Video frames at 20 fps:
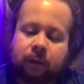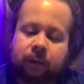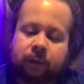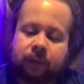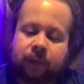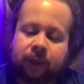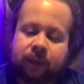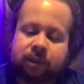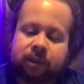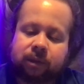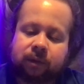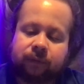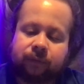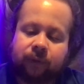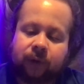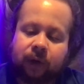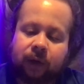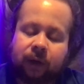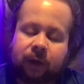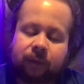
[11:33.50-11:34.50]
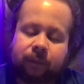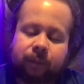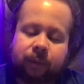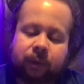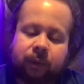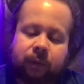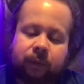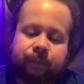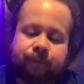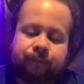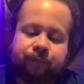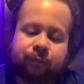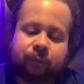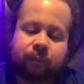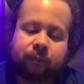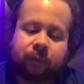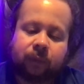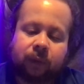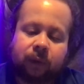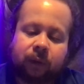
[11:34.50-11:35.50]
That's the vibe.
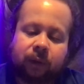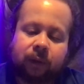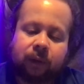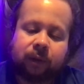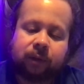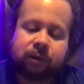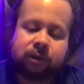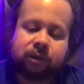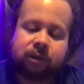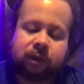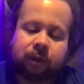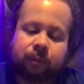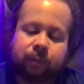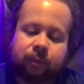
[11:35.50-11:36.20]
It's